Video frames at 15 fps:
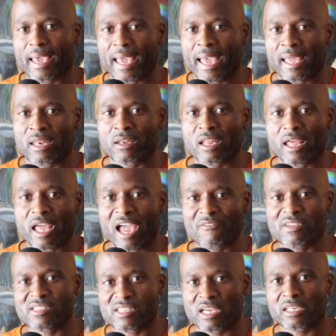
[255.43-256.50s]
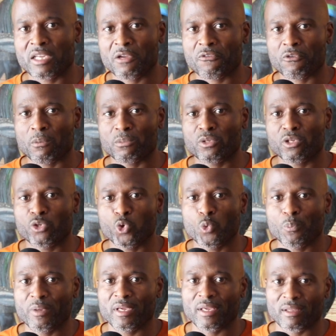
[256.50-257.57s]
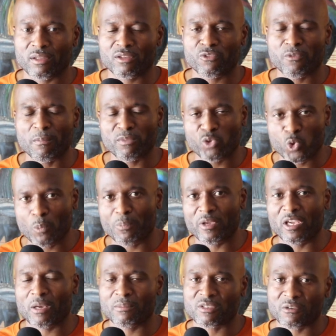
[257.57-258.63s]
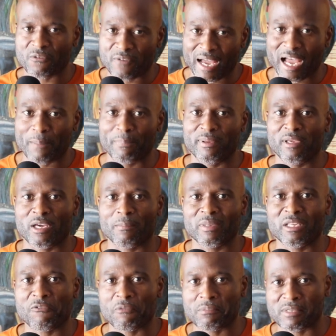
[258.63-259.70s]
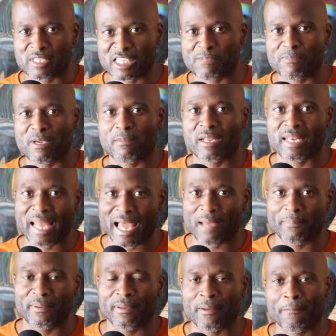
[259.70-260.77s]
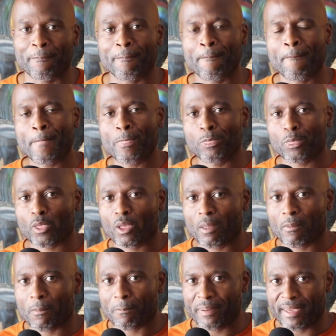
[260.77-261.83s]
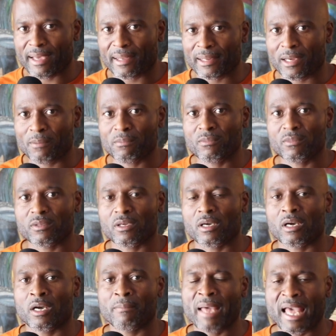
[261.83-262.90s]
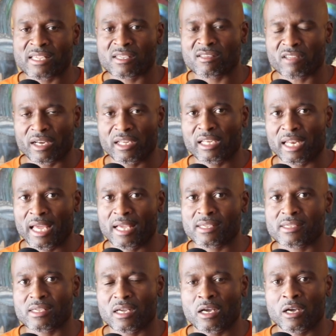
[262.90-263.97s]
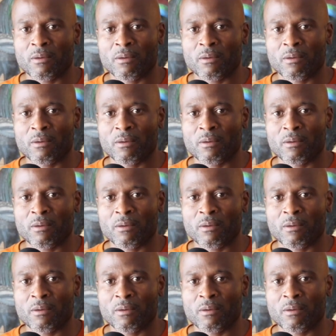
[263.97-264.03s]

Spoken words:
And every Sunday from 2 p.m. to 5 p.m. and then from 6 p.m. to 9 p.m., PLM has a study class,